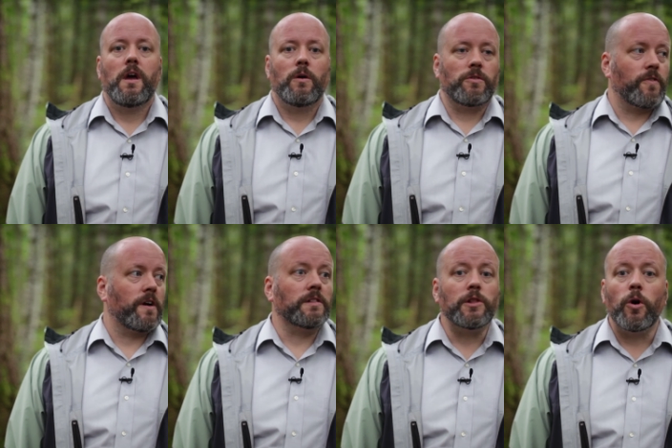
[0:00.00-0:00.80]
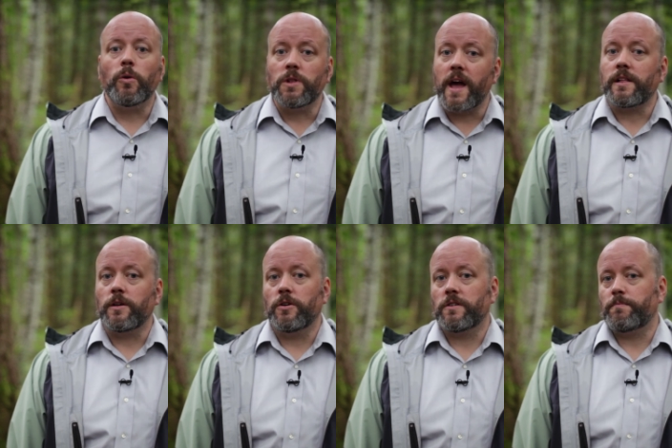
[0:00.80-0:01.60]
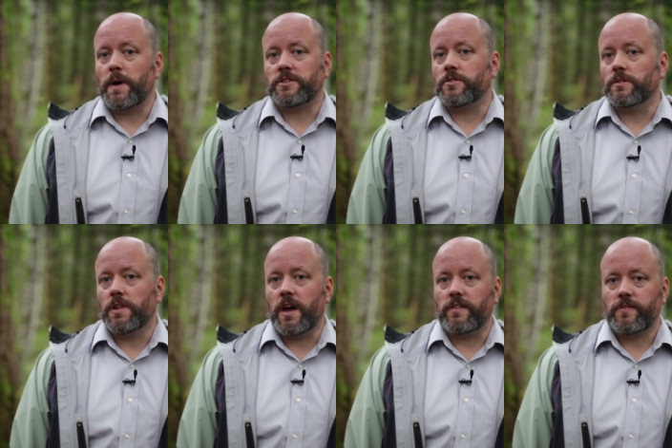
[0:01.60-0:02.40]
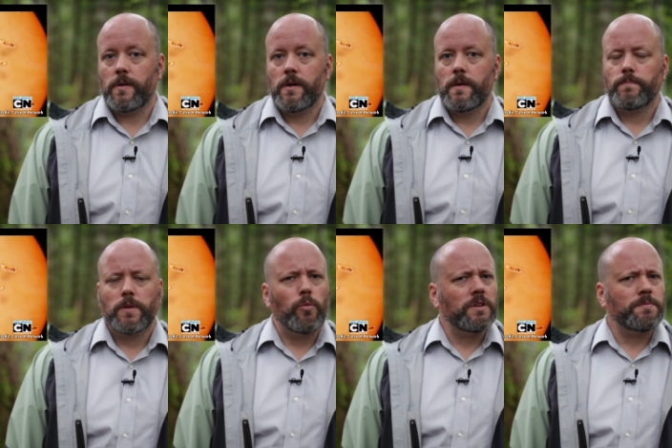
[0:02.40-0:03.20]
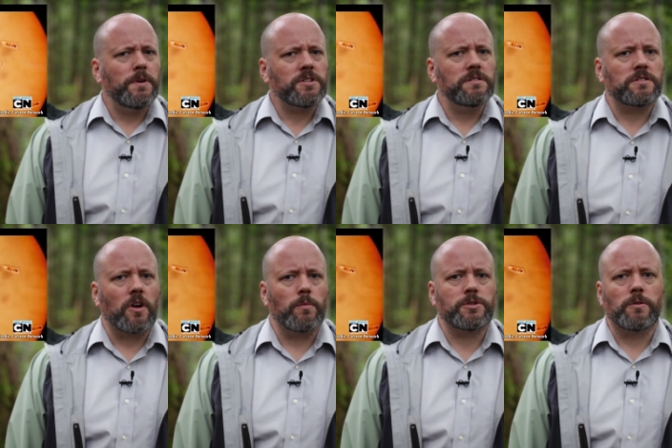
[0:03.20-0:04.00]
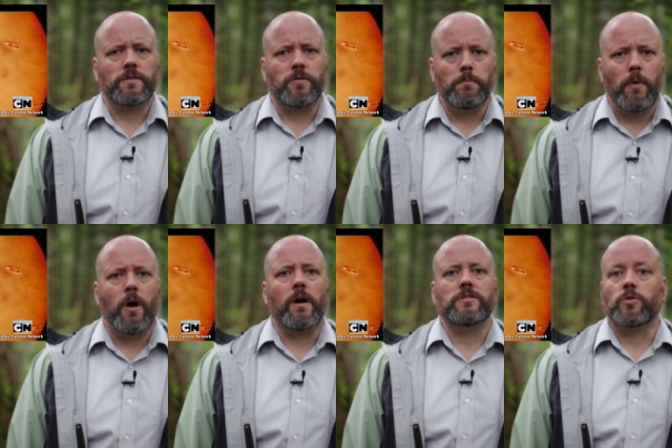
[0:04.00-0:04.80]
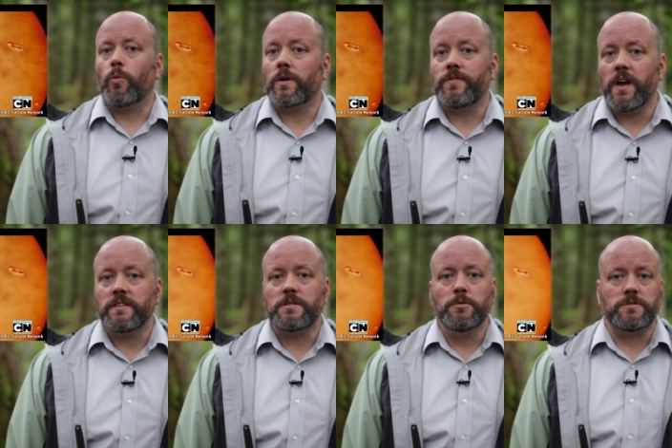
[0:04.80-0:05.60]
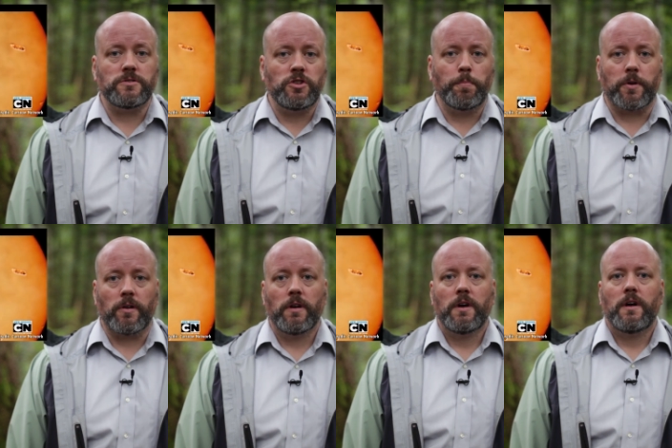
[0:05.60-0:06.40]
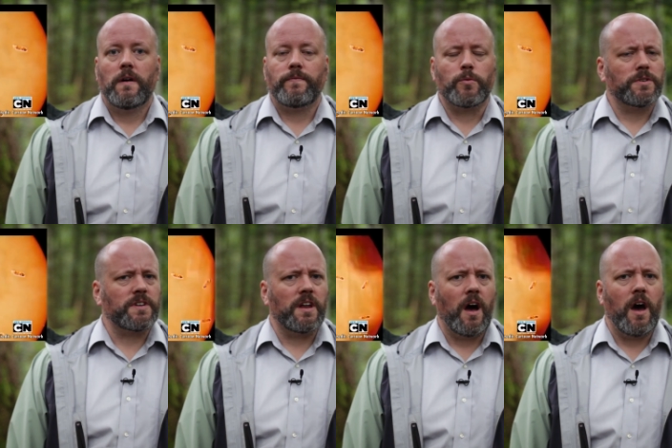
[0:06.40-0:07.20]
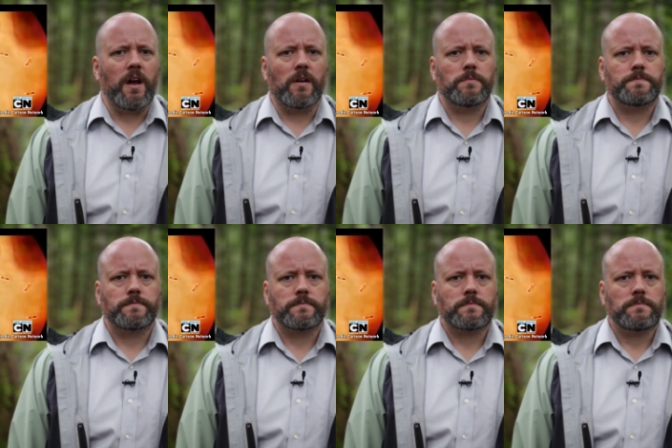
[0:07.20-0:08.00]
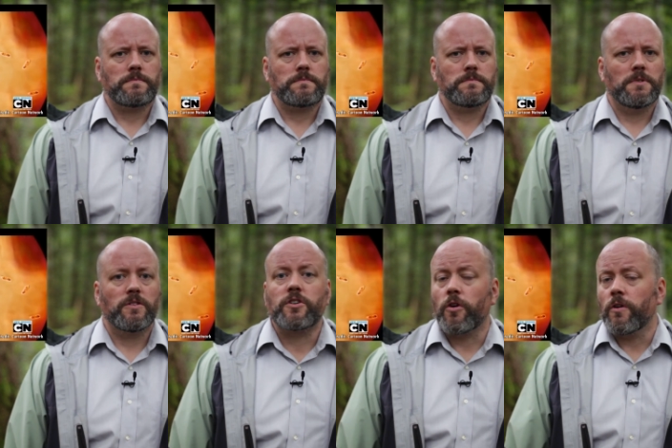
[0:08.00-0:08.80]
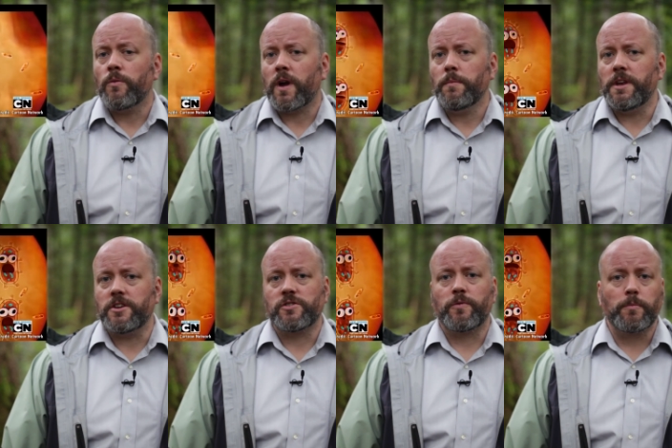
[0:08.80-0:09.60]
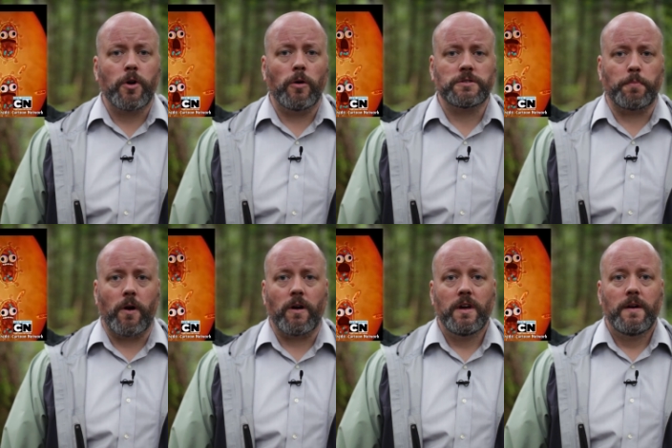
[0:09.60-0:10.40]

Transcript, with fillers: with very low likelihood of bacterial life. Once missions start returning from Mars or one of the icy moons of Jupiter, the risks get higher. The current recommendation from COSPAR